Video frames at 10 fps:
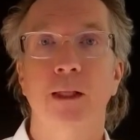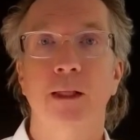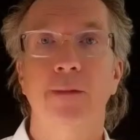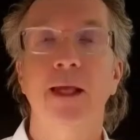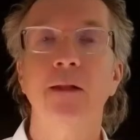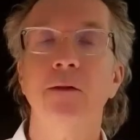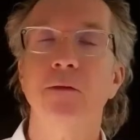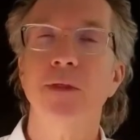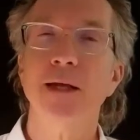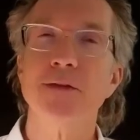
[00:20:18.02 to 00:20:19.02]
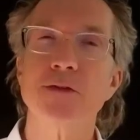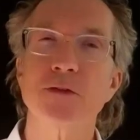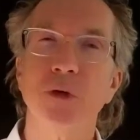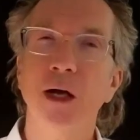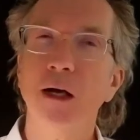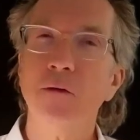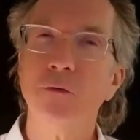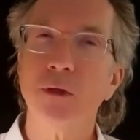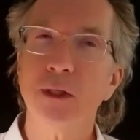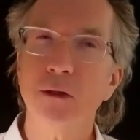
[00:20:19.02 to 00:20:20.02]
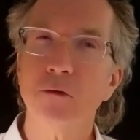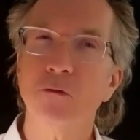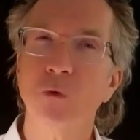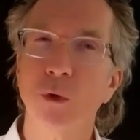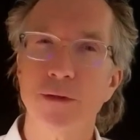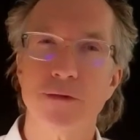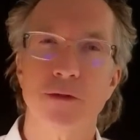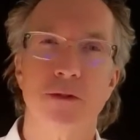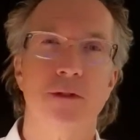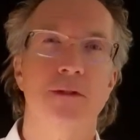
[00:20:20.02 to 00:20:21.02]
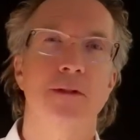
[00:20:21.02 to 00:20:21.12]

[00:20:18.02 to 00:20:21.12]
That soft inner voice